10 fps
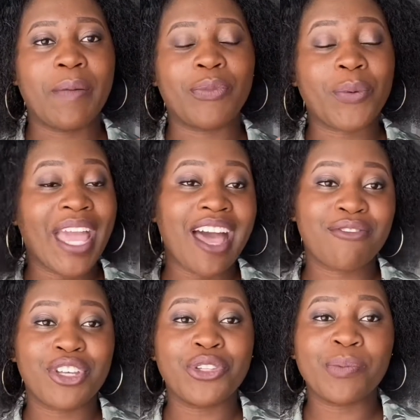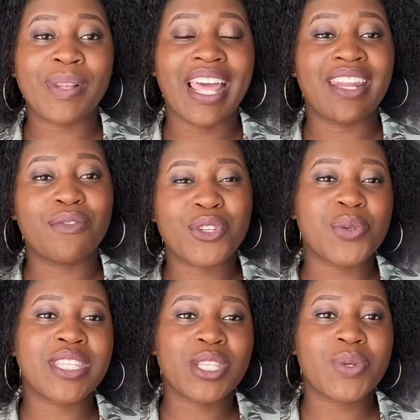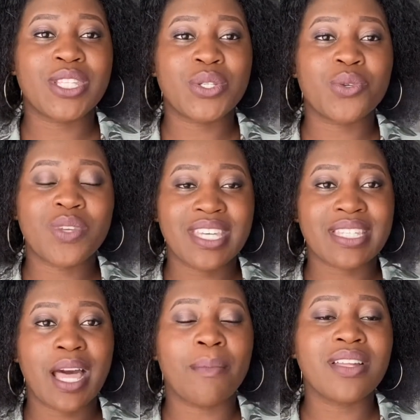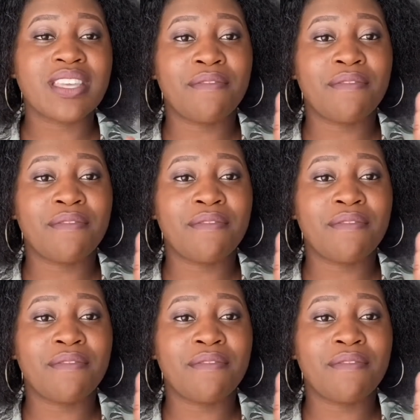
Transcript: we have a new planner for 2022, which has come out,